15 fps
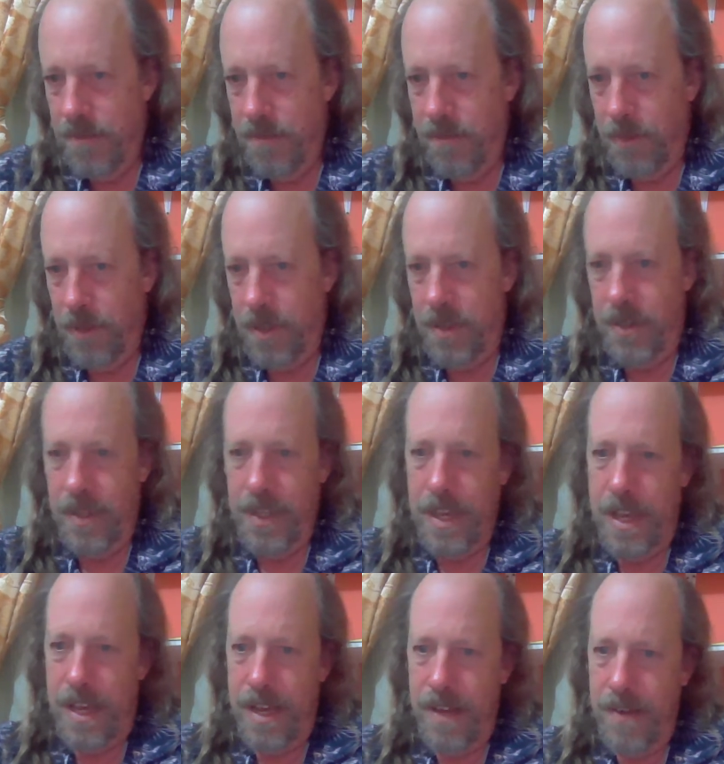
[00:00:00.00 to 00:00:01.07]
But
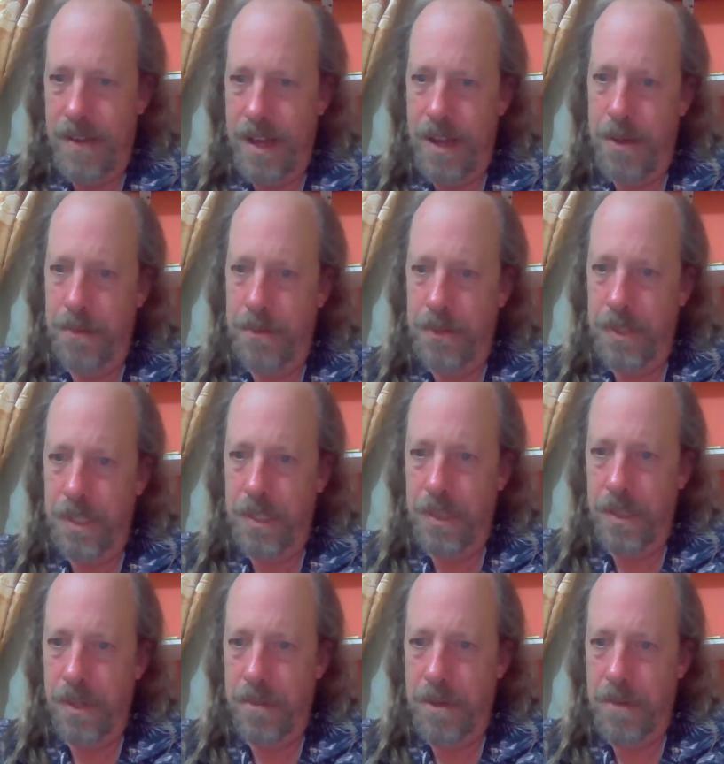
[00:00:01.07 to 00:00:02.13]
yeah, I hope to see a
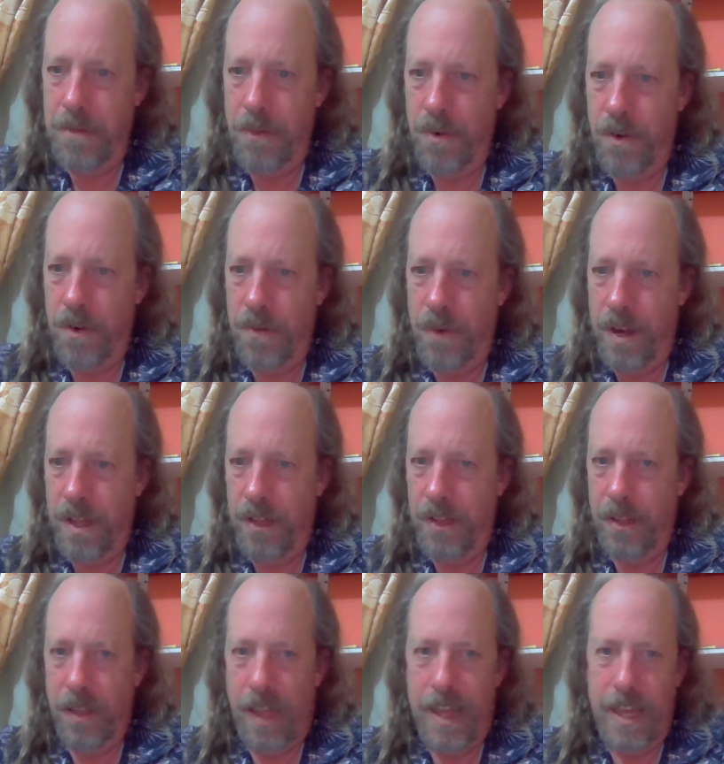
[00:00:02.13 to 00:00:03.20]
little bit more around
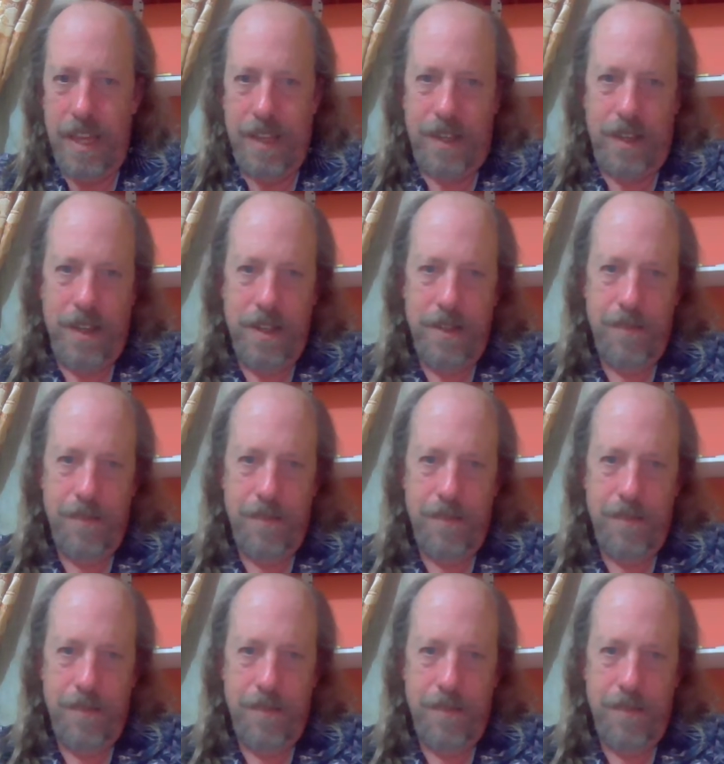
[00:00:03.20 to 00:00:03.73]
the lake.